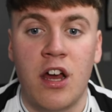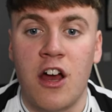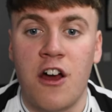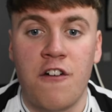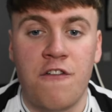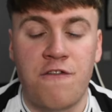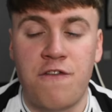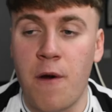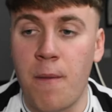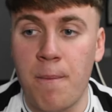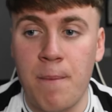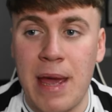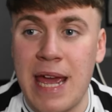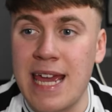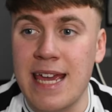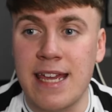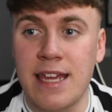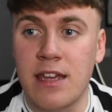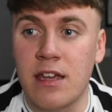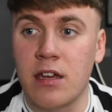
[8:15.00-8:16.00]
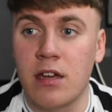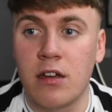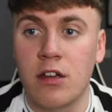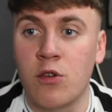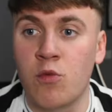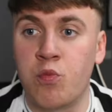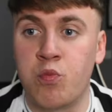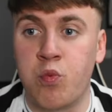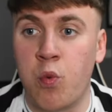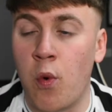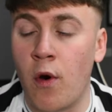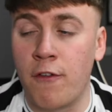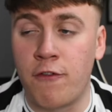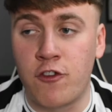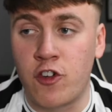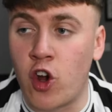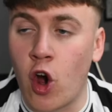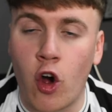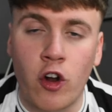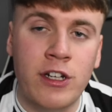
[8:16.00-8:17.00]
for me,
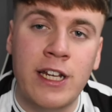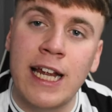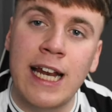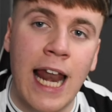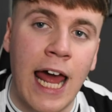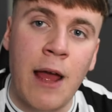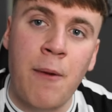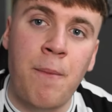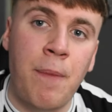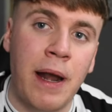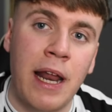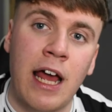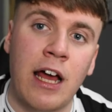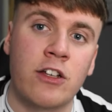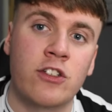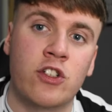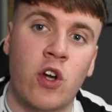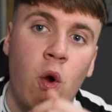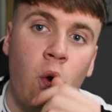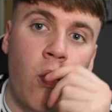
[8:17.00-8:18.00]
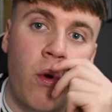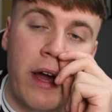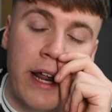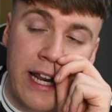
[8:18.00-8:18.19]
we've got to let players go,